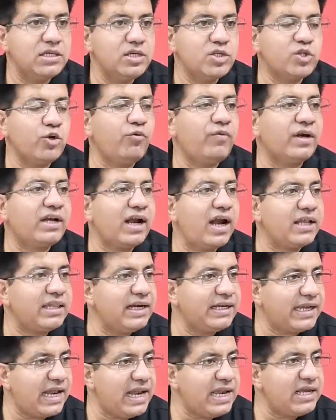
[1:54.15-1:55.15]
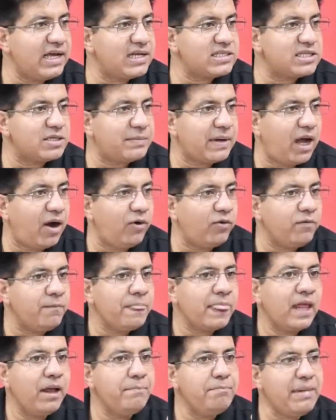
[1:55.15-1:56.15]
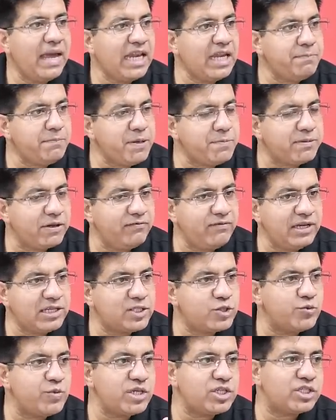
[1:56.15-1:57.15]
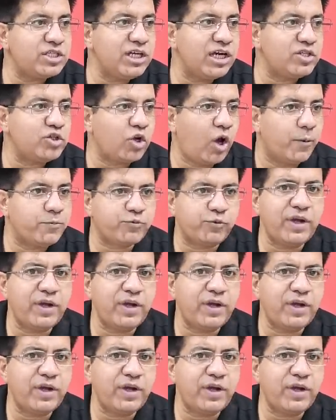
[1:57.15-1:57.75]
So what are they telling us about? Many people will switch their jobs.